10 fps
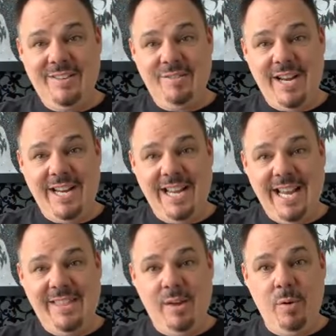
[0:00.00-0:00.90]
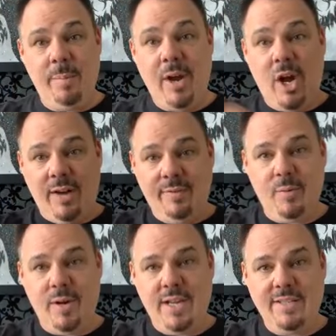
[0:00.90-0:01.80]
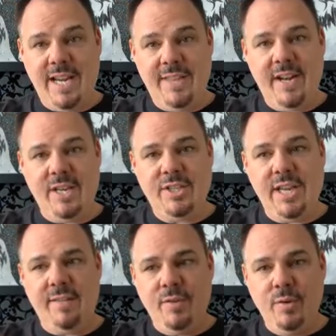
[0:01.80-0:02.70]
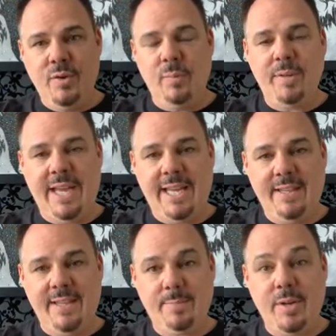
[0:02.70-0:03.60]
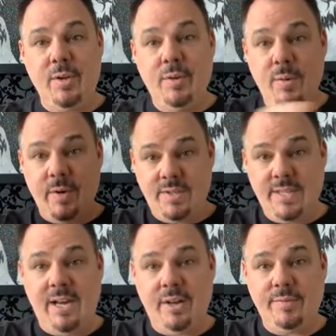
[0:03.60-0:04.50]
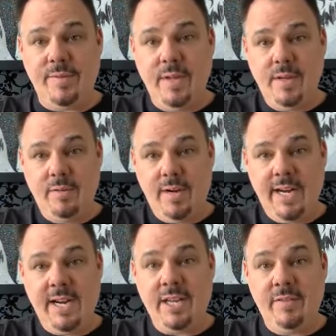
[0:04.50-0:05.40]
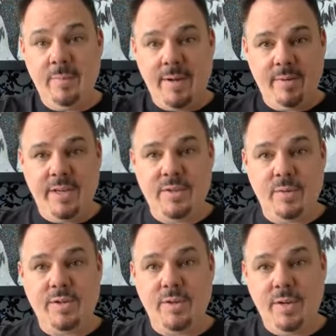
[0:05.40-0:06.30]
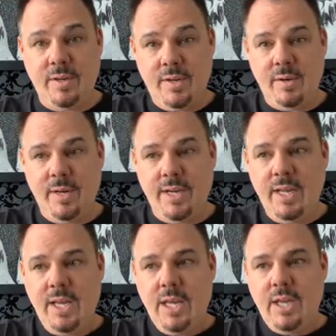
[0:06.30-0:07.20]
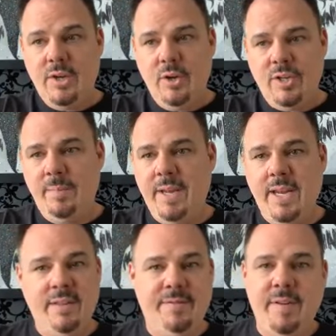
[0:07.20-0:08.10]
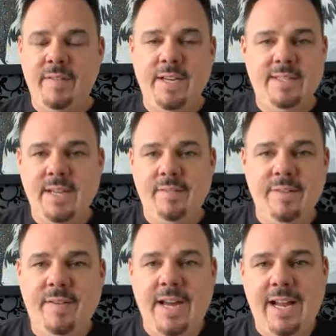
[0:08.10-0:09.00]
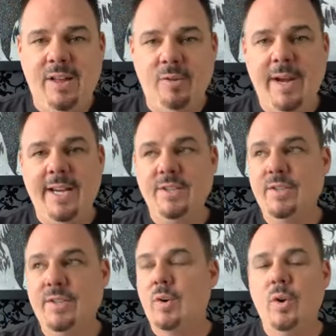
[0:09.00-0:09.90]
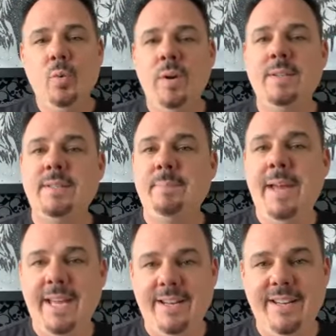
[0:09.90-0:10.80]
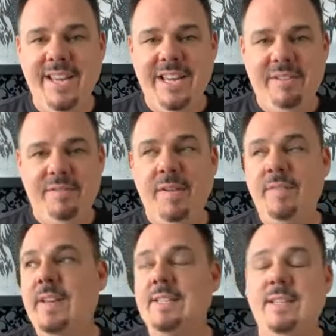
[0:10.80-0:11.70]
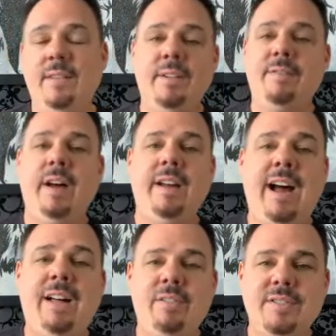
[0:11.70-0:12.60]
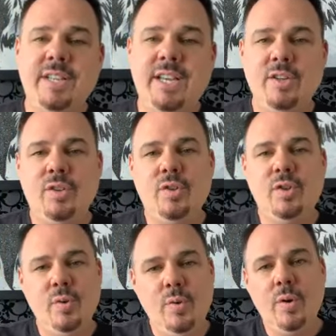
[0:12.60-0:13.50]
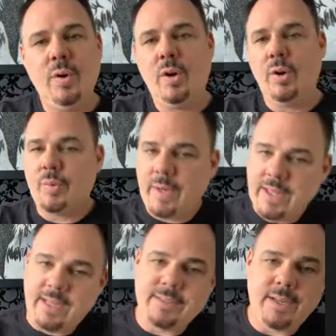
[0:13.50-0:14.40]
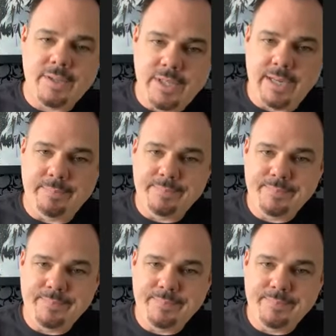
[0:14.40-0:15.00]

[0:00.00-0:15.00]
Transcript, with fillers: right? And then what my offer was. And then I say, if you duplicate this, but you do it yourself, right? And I'll give you my resource so you can do it. You should be in the fifty to seventy-five dollar range. Now, who wouldn't spend fifty to seventy-five dollars to get a two thousand or three thousand dollar job?